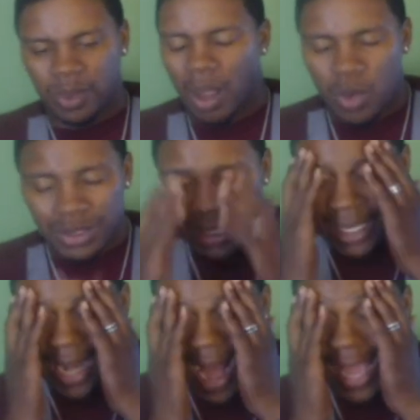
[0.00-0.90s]
And once
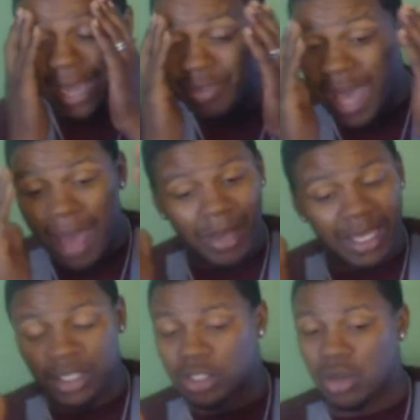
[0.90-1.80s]
again, I have not
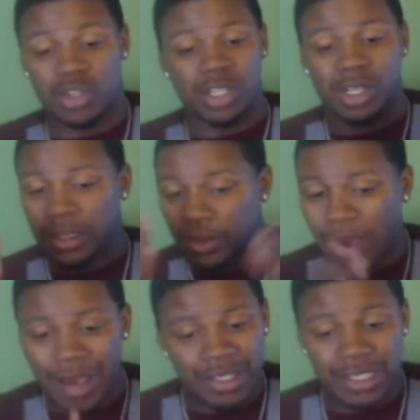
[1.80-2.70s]
made an assertion
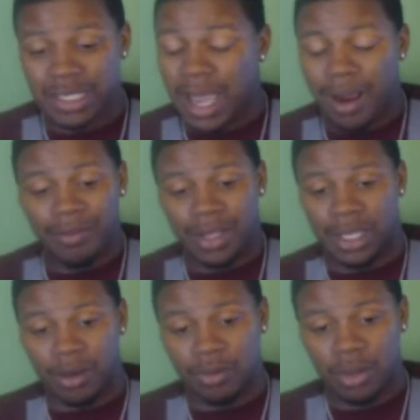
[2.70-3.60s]
throughout this entire
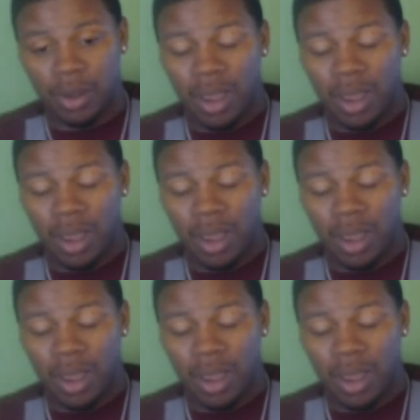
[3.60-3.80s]
video,